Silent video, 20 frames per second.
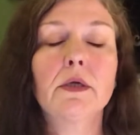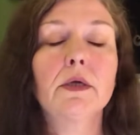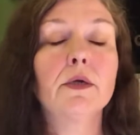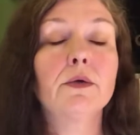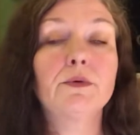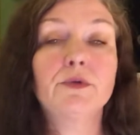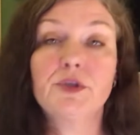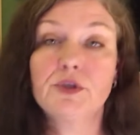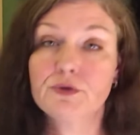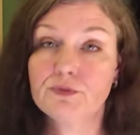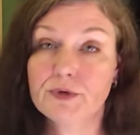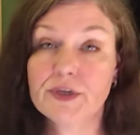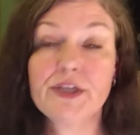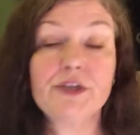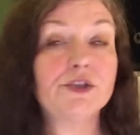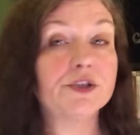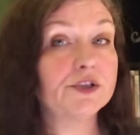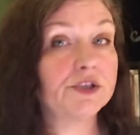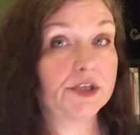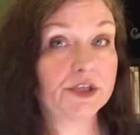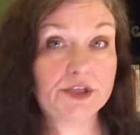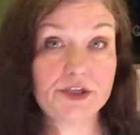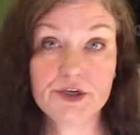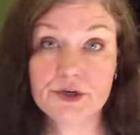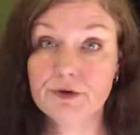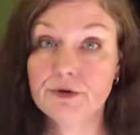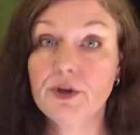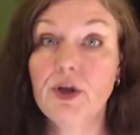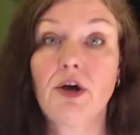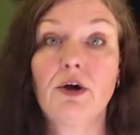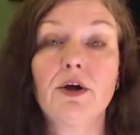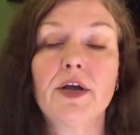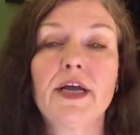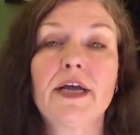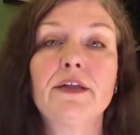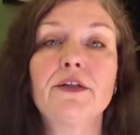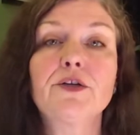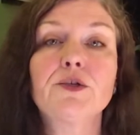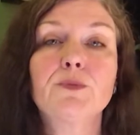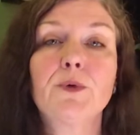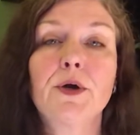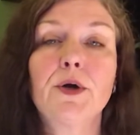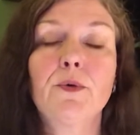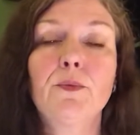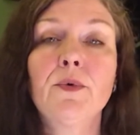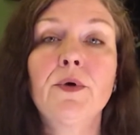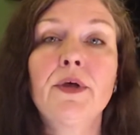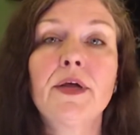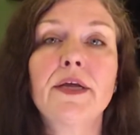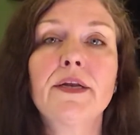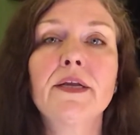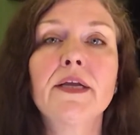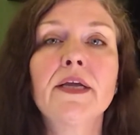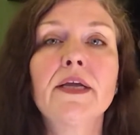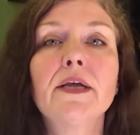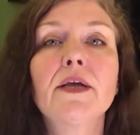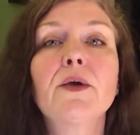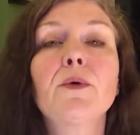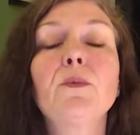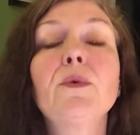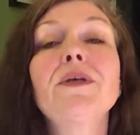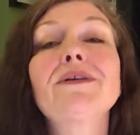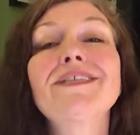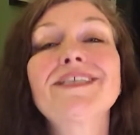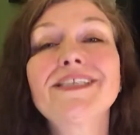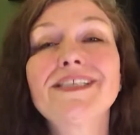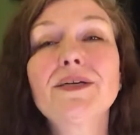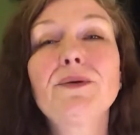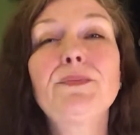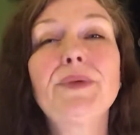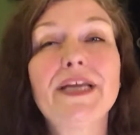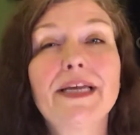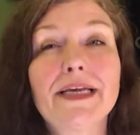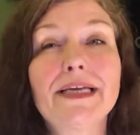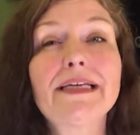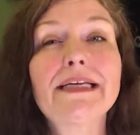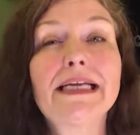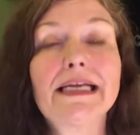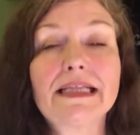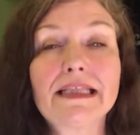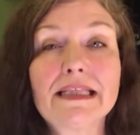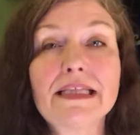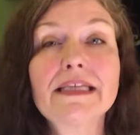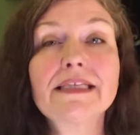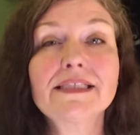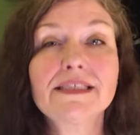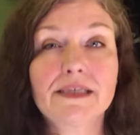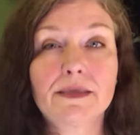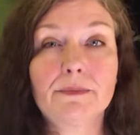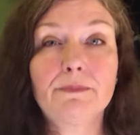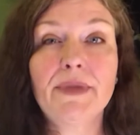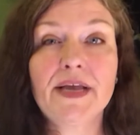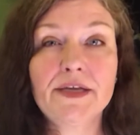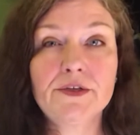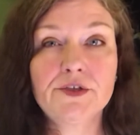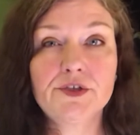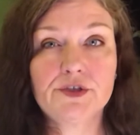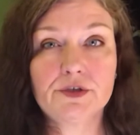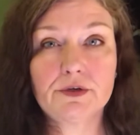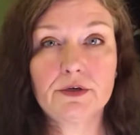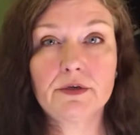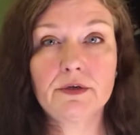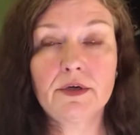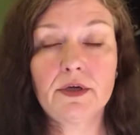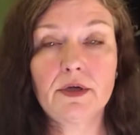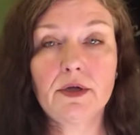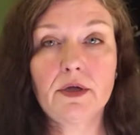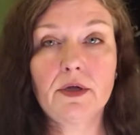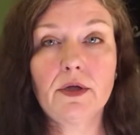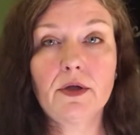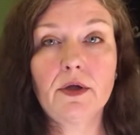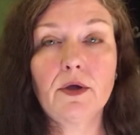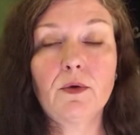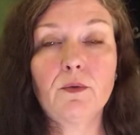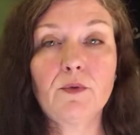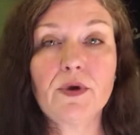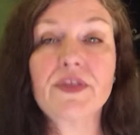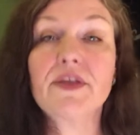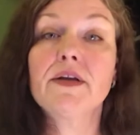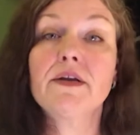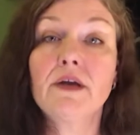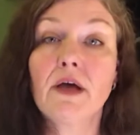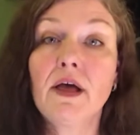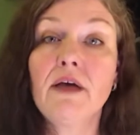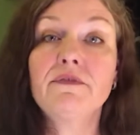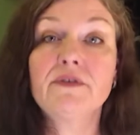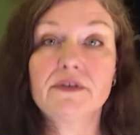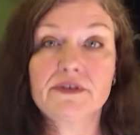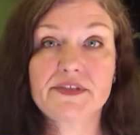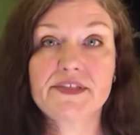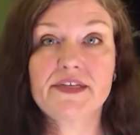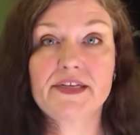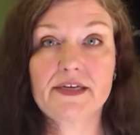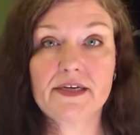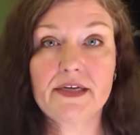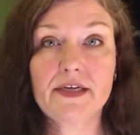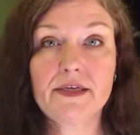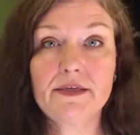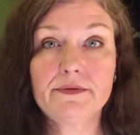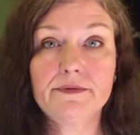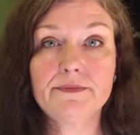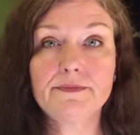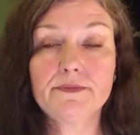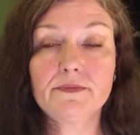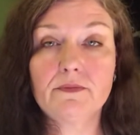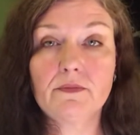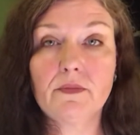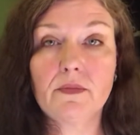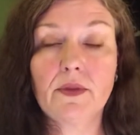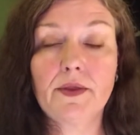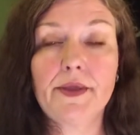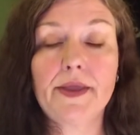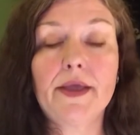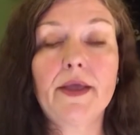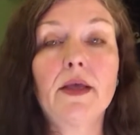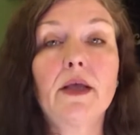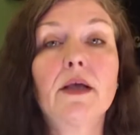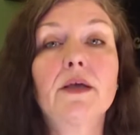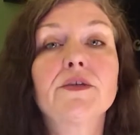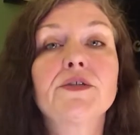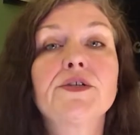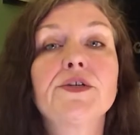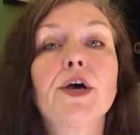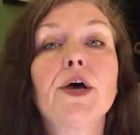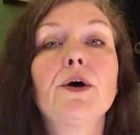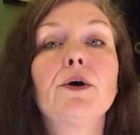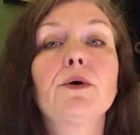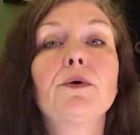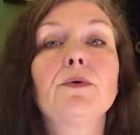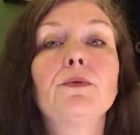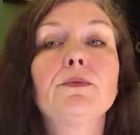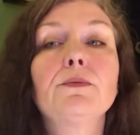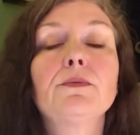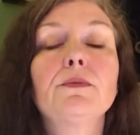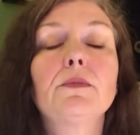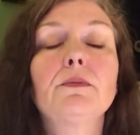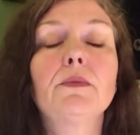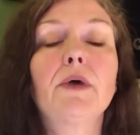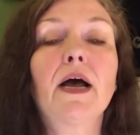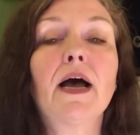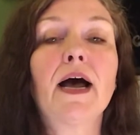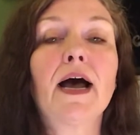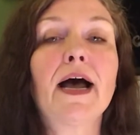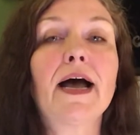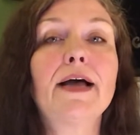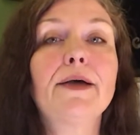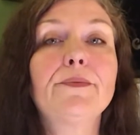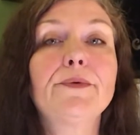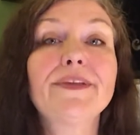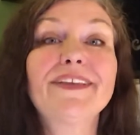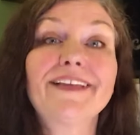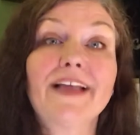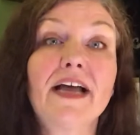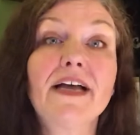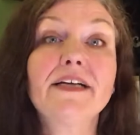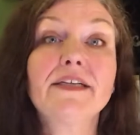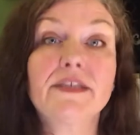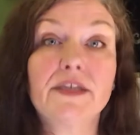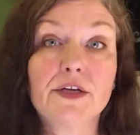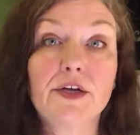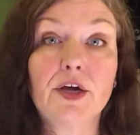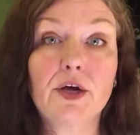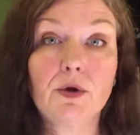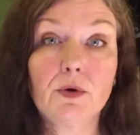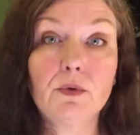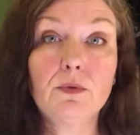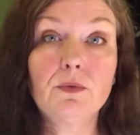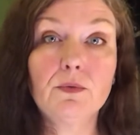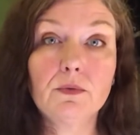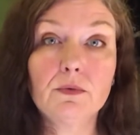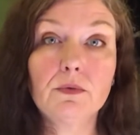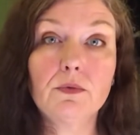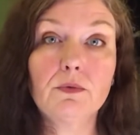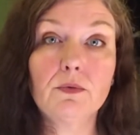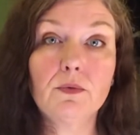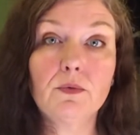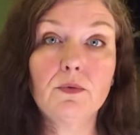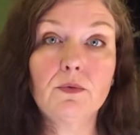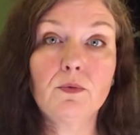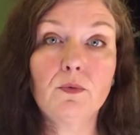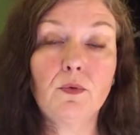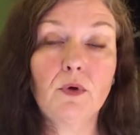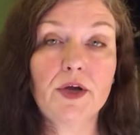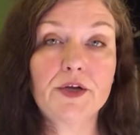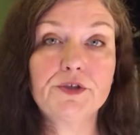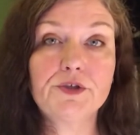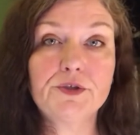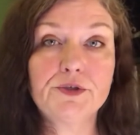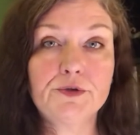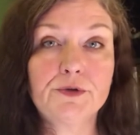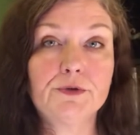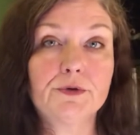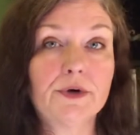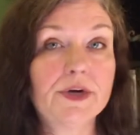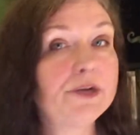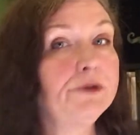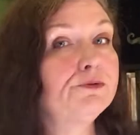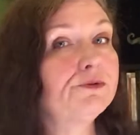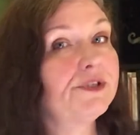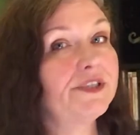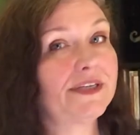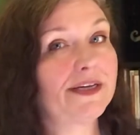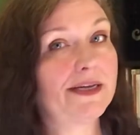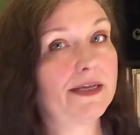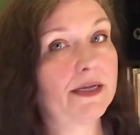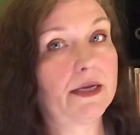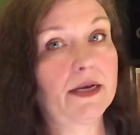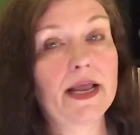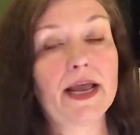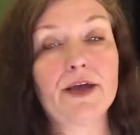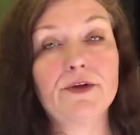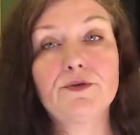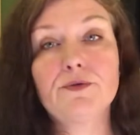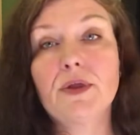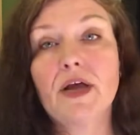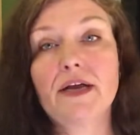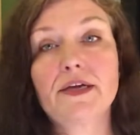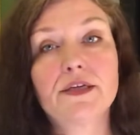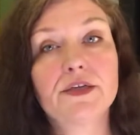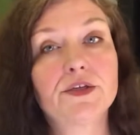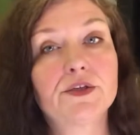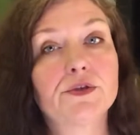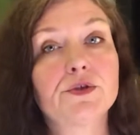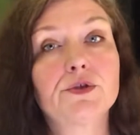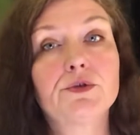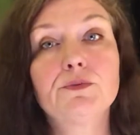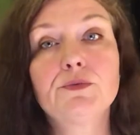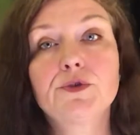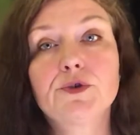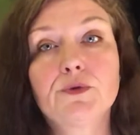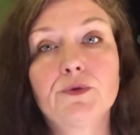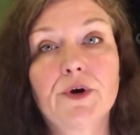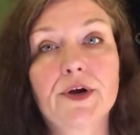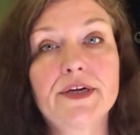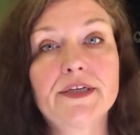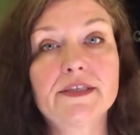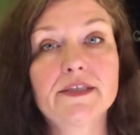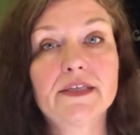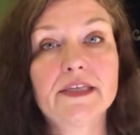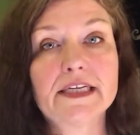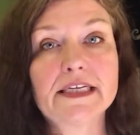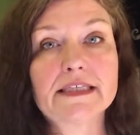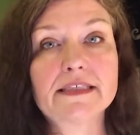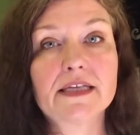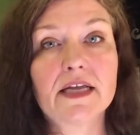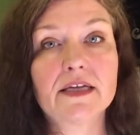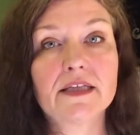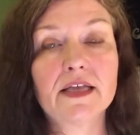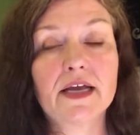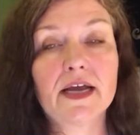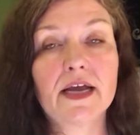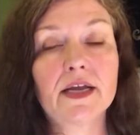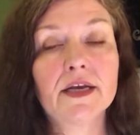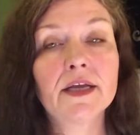which is really just a year-long English 101, we'll still be ending this semester with a novel study. So I would like to know what you're interested in, how you like to consume stories and things like that.